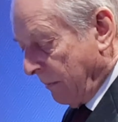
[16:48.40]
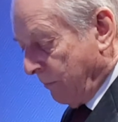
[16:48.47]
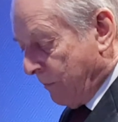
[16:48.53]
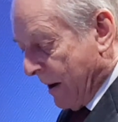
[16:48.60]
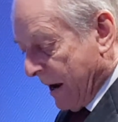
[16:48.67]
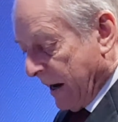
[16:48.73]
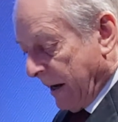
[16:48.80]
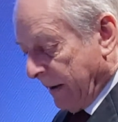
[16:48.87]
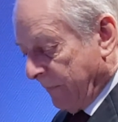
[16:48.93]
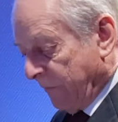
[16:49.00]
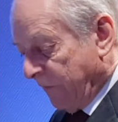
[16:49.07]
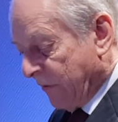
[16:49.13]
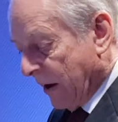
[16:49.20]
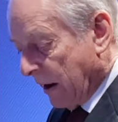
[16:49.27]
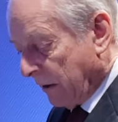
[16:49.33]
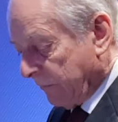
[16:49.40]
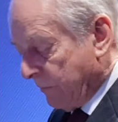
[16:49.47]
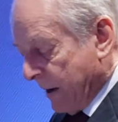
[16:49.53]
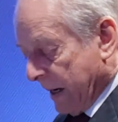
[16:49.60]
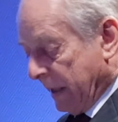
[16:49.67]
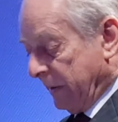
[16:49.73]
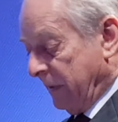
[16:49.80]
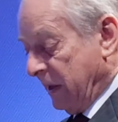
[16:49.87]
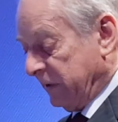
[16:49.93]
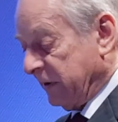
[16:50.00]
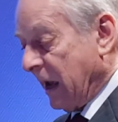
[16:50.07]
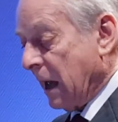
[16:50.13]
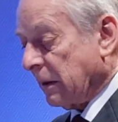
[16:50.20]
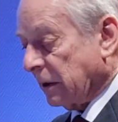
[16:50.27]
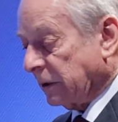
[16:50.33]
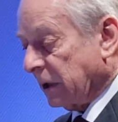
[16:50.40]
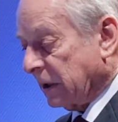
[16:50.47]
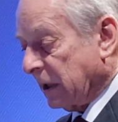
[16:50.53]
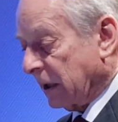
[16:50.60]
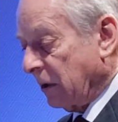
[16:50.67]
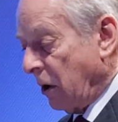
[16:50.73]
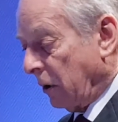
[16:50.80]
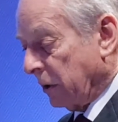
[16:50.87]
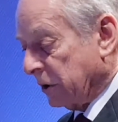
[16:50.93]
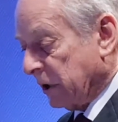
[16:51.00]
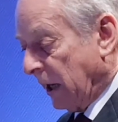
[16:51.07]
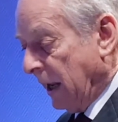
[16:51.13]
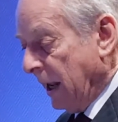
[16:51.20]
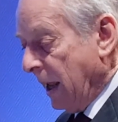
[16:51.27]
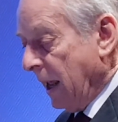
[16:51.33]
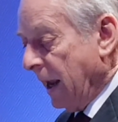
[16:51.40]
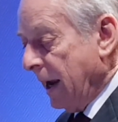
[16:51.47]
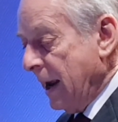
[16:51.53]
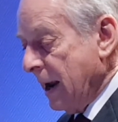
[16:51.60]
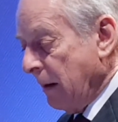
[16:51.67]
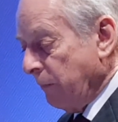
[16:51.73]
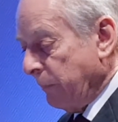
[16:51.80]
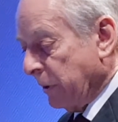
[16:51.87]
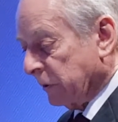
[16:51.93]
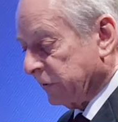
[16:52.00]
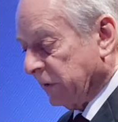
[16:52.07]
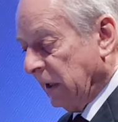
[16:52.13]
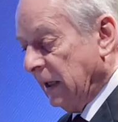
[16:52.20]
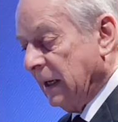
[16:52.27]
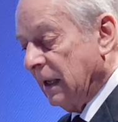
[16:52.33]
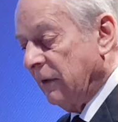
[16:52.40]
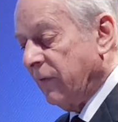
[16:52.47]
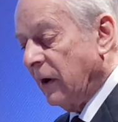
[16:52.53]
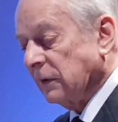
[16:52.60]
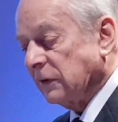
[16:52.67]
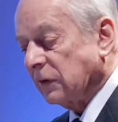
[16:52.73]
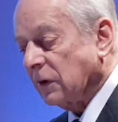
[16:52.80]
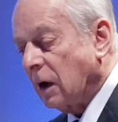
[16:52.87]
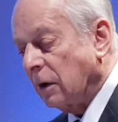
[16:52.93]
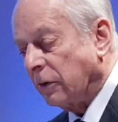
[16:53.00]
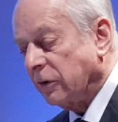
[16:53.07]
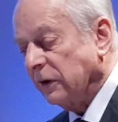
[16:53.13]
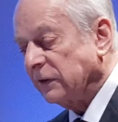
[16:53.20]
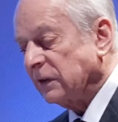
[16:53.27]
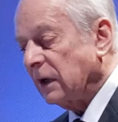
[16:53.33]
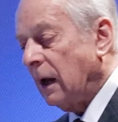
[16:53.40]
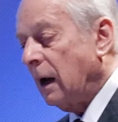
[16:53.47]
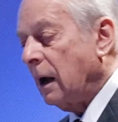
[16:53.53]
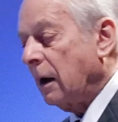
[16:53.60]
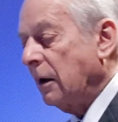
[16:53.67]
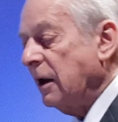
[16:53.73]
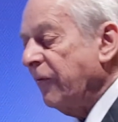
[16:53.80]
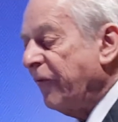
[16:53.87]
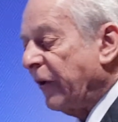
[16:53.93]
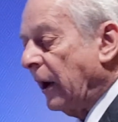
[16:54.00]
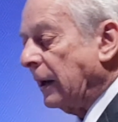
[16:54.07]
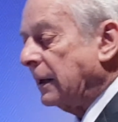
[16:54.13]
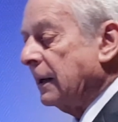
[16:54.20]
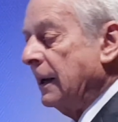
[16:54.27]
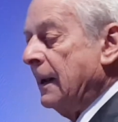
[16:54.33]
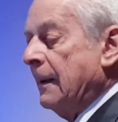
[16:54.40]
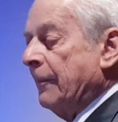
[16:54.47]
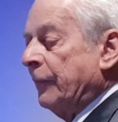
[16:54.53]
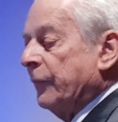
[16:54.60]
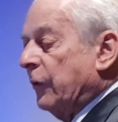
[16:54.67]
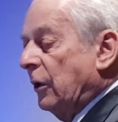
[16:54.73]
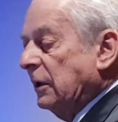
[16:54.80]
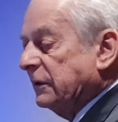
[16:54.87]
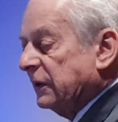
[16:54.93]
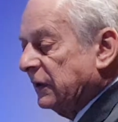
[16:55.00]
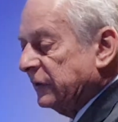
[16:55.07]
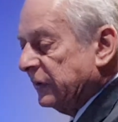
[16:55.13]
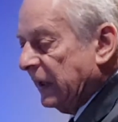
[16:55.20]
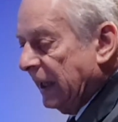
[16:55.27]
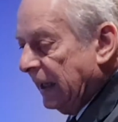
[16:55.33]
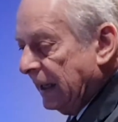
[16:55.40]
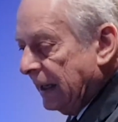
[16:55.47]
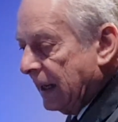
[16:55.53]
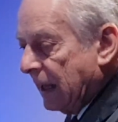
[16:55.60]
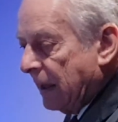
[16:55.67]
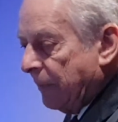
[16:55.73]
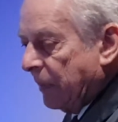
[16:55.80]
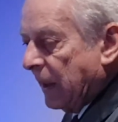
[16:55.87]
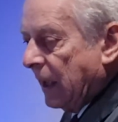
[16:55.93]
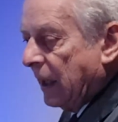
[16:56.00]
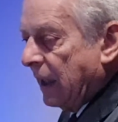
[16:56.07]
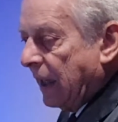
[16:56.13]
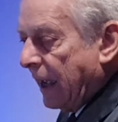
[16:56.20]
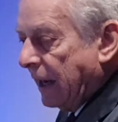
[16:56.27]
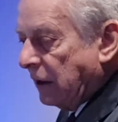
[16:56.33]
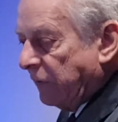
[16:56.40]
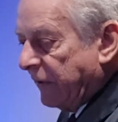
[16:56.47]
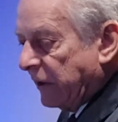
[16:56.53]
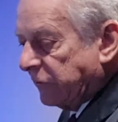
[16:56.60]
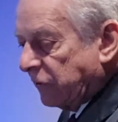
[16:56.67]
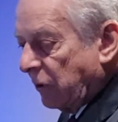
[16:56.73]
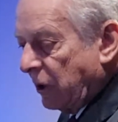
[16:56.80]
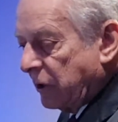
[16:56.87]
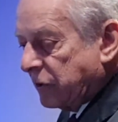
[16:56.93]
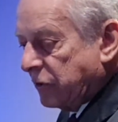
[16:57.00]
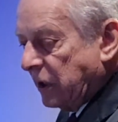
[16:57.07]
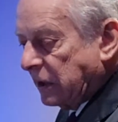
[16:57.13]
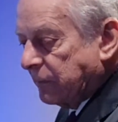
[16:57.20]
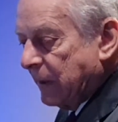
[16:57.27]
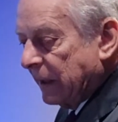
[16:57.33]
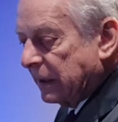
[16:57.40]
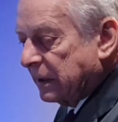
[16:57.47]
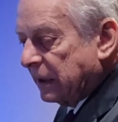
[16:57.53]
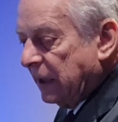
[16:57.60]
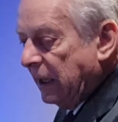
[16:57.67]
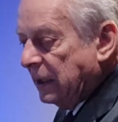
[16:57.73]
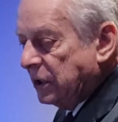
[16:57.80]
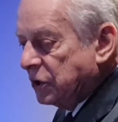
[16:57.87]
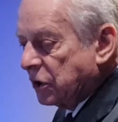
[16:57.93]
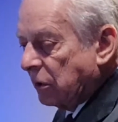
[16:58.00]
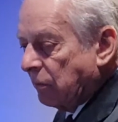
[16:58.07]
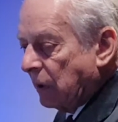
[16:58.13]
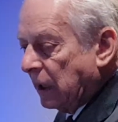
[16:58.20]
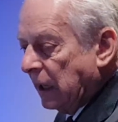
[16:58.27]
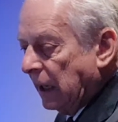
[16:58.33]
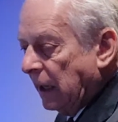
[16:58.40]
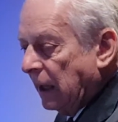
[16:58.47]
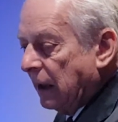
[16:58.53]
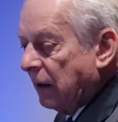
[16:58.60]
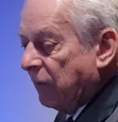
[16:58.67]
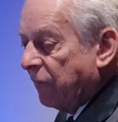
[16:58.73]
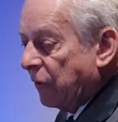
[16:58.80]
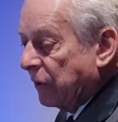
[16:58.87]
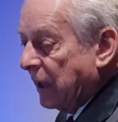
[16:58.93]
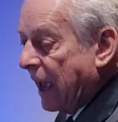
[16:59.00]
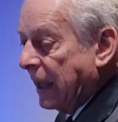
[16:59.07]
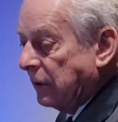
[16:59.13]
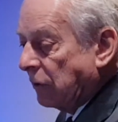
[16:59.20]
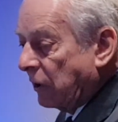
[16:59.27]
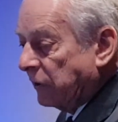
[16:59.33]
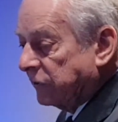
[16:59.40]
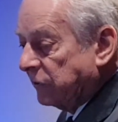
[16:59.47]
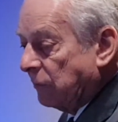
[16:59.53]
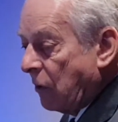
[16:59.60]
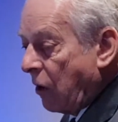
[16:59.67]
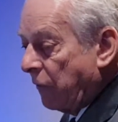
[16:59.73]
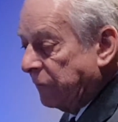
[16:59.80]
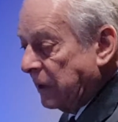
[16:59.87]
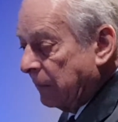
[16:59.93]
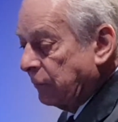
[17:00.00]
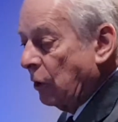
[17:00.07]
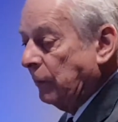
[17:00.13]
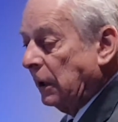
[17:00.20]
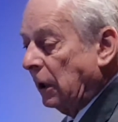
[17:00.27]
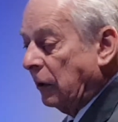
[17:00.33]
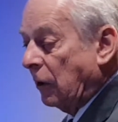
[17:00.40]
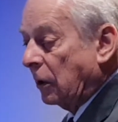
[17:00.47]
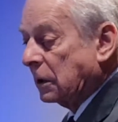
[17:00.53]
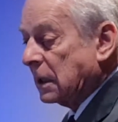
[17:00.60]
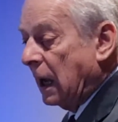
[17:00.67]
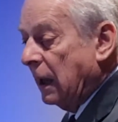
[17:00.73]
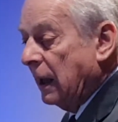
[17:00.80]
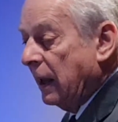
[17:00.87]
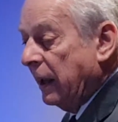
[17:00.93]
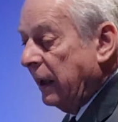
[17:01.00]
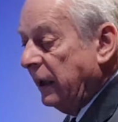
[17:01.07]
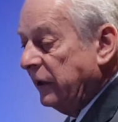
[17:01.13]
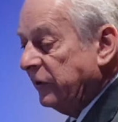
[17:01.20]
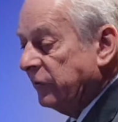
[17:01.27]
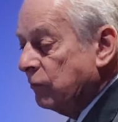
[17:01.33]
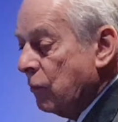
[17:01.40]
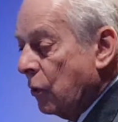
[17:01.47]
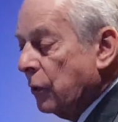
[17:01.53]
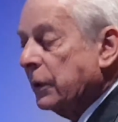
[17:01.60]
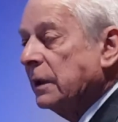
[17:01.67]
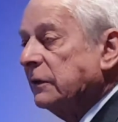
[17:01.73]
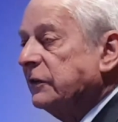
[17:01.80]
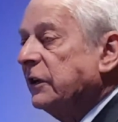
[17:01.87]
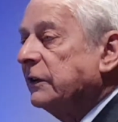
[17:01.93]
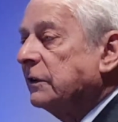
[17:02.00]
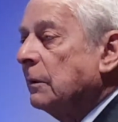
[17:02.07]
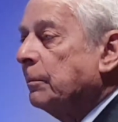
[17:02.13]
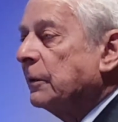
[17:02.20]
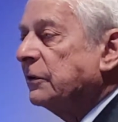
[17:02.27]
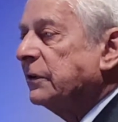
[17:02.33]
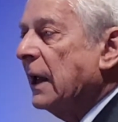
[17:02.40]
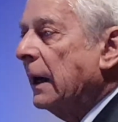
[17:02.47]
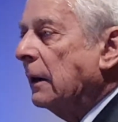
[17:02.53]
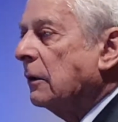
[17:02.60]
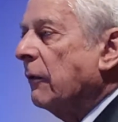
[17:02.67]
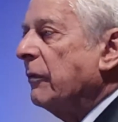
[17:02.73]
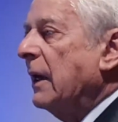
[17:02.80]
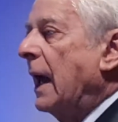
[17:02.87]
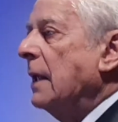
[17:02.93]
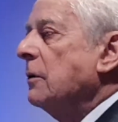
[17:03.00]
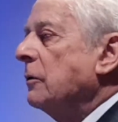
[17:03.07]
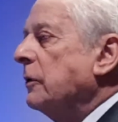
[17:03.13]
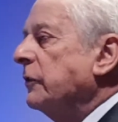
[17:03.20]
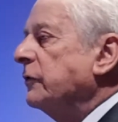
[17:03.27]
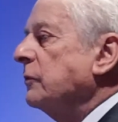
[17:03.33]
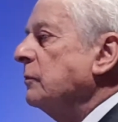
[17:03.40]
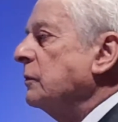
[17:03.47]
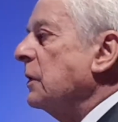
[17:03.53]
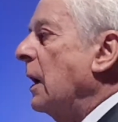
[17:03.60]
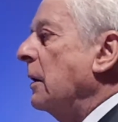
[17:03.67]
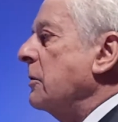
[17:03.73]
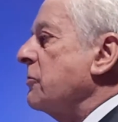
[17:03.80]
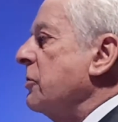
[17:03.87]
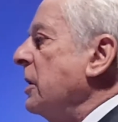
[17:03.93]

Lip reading: by this catheter technology. Numbers in advanced countries are different. For instance, in endovascular treatment in Germany for the aneurysm of the abdominal aorta is more than 60% of the aneurysms are